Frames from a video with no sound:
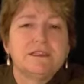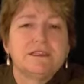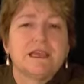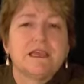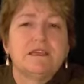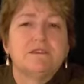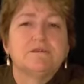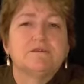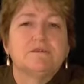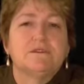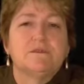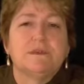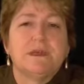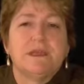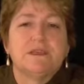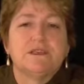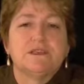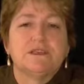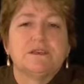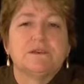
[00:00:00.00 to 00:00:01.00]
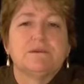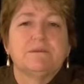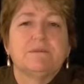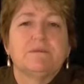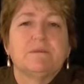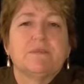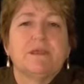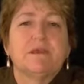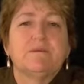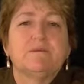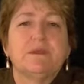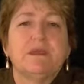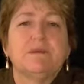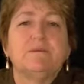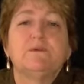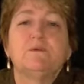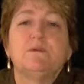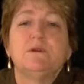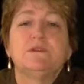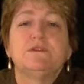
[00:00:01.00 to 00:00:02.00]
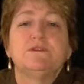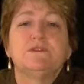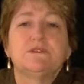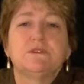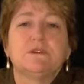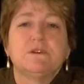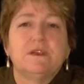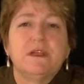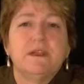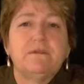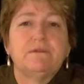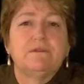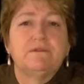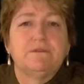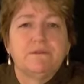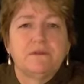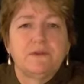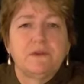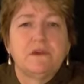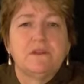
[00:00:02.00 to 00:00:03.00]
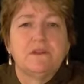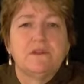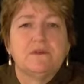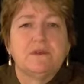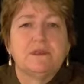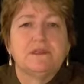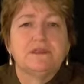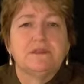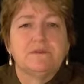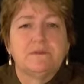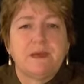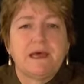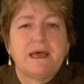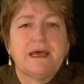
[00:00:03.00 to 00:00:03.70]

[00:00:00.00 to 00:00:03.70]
stage of dementia, people withdraw even further into the